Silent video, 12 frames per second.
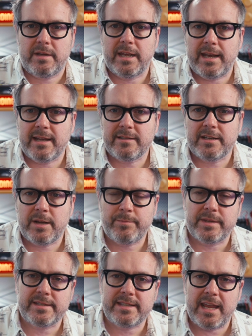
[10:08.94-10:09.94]
connect it up
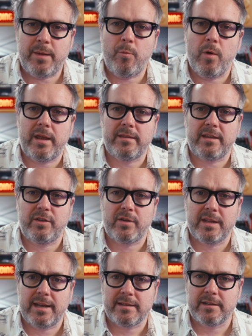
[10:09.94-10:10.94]
the same way that you
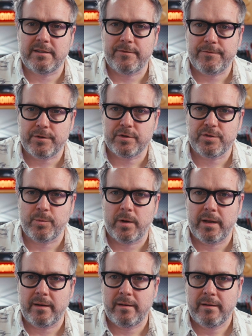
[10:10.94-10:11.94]
connected the first
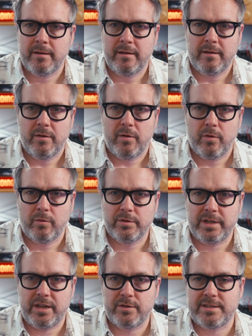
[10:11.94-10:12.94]
one,
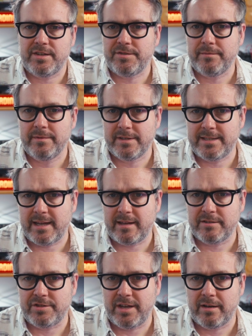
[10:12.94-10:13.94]
only using the
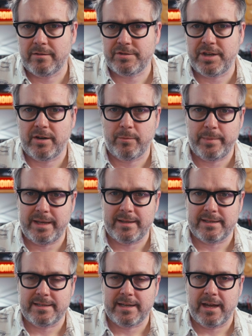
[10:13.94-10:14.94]
second channel, channel B
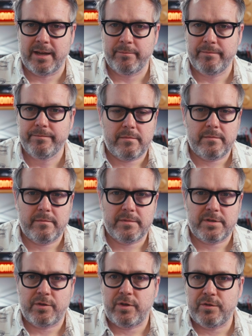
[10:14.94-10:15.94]
this time.
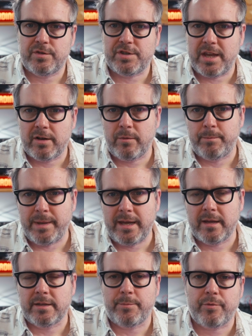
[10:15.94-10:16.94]
So use channel B
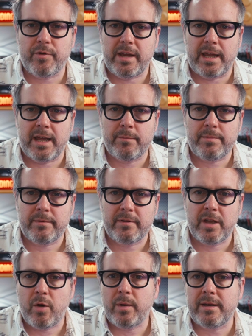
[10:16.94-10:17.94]
on the preamp,
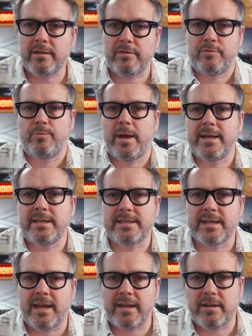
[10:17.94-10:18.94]
go into the right
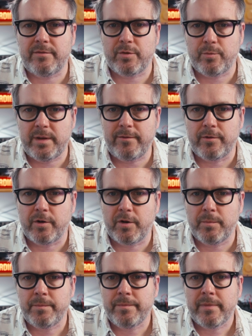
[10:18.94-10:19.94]
side of the
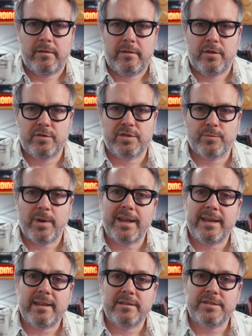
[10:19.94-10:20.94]
reverb, use the
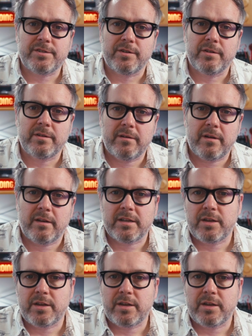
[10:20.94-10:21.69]
right insert on the